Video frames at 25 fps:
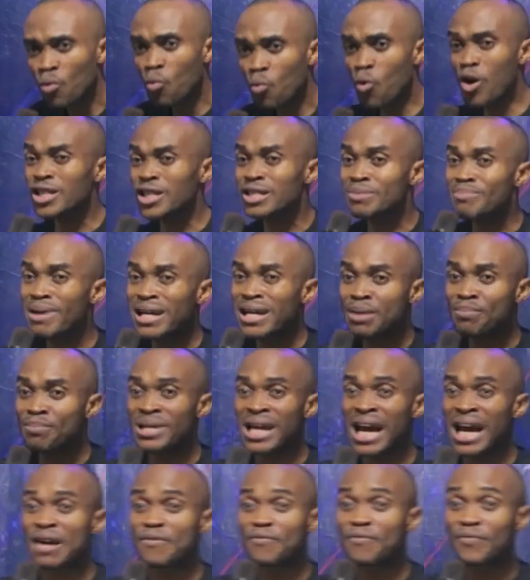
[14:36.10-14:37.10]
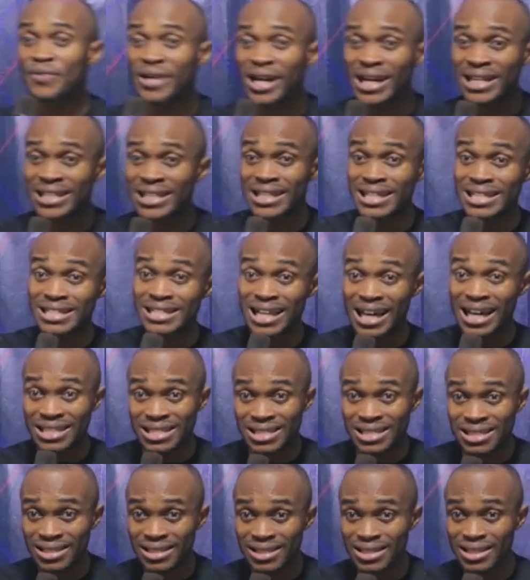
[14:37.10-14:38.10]
What made me afraid is
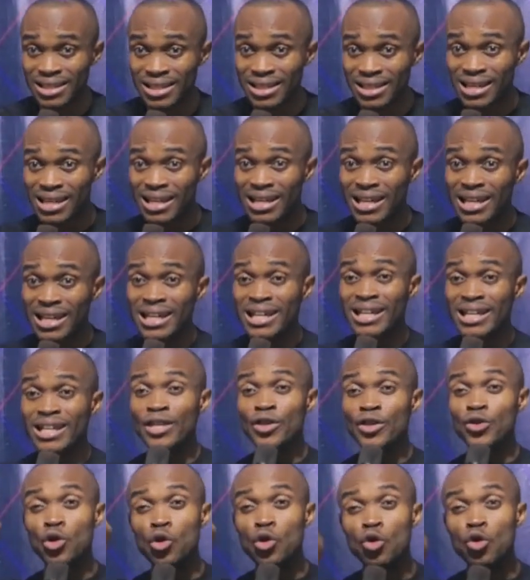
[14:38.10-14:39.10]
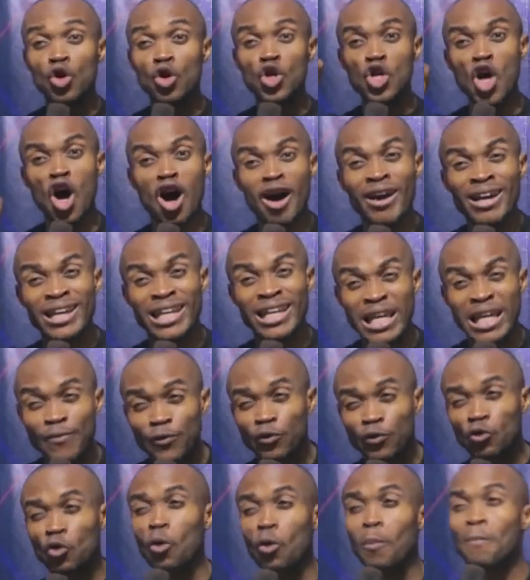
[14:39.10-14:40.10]
that you don't
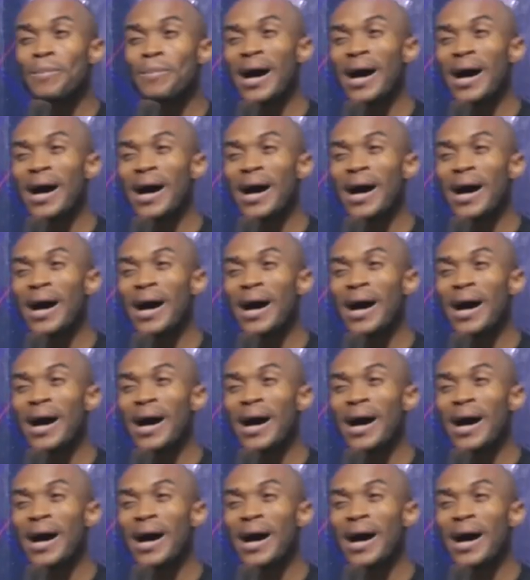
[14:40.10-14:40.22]
give to